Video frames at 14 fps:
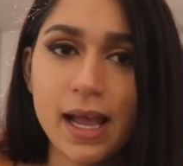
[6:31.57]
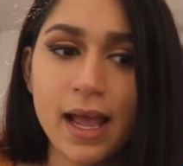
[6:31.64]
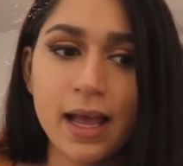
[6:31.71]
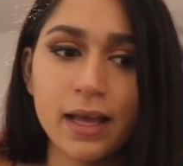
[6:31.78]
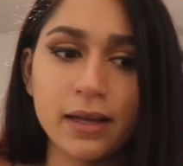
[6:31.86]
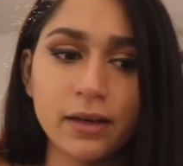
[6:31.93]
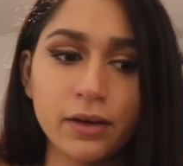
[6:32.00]

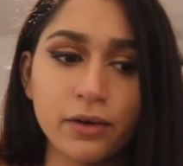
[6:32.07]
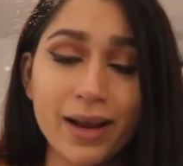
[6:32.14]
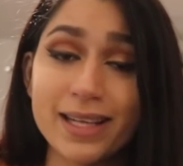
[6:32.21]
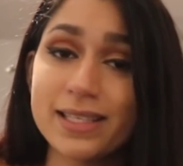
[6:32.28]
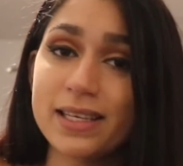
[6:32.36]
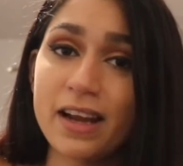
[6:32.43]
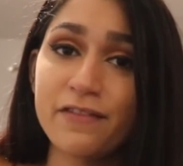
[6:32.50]
And
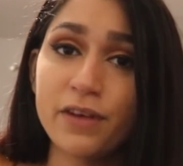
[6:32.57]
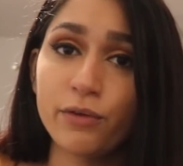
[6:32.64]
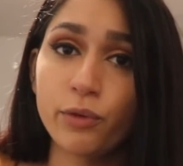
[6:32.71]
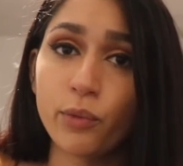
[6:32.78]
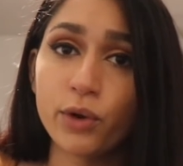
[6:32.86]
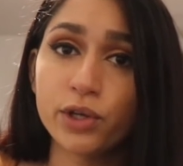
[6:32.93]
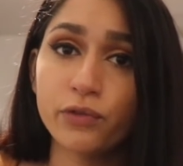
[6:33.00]
granted, I've
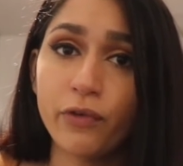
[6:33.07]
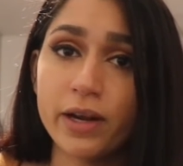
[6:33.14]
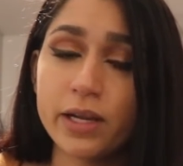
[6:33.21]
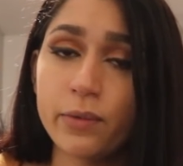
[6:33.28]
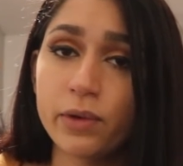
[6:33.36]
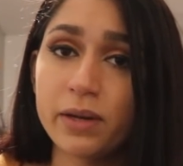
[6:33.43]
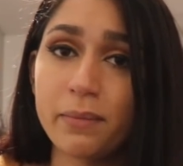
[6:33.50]
never worked for
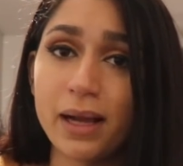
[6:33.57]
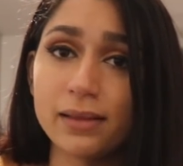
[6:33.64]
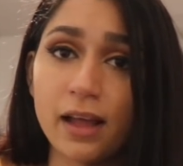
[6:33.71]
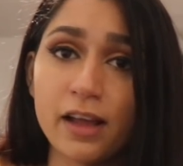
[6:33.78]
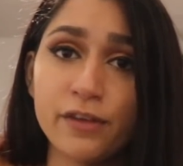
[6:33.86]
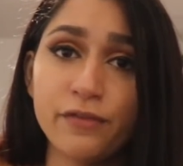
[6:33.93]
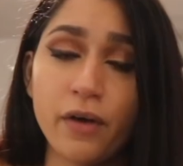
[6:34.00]
anyone in my
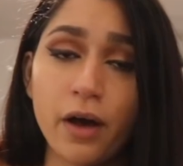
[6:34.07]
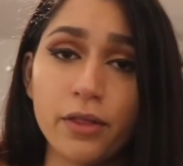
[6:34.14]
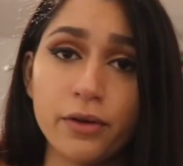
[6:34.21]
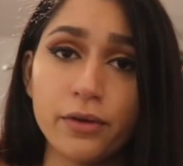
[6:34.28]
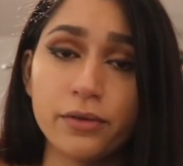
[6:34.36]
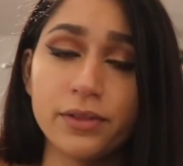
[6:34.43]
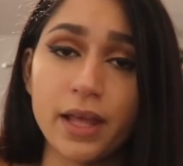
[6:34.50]
life
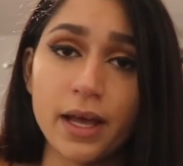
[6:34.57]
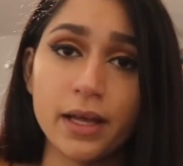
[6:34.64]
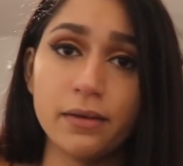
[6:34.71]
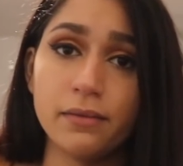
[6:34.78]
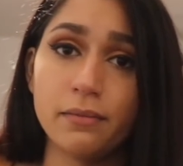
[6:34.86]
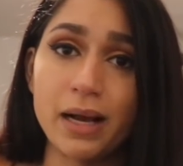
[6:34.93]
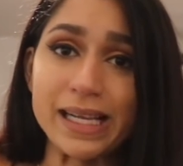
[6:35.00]
other
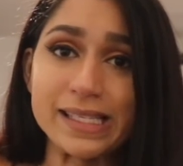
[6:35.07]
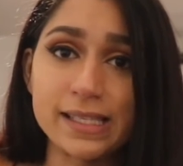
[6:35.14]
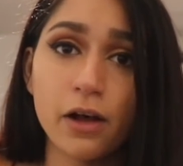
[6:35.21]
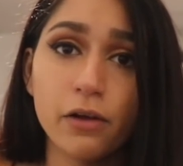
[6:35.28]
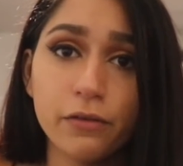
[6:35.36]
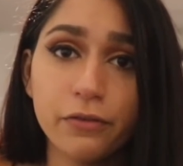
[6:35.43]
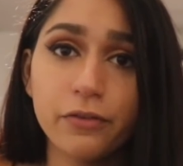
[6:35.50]
than
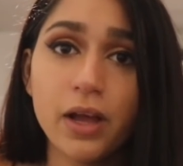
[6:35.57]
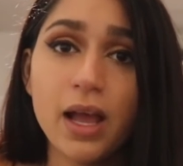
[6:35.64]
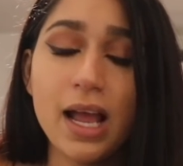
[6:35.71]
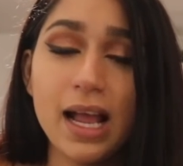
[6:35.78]
myself,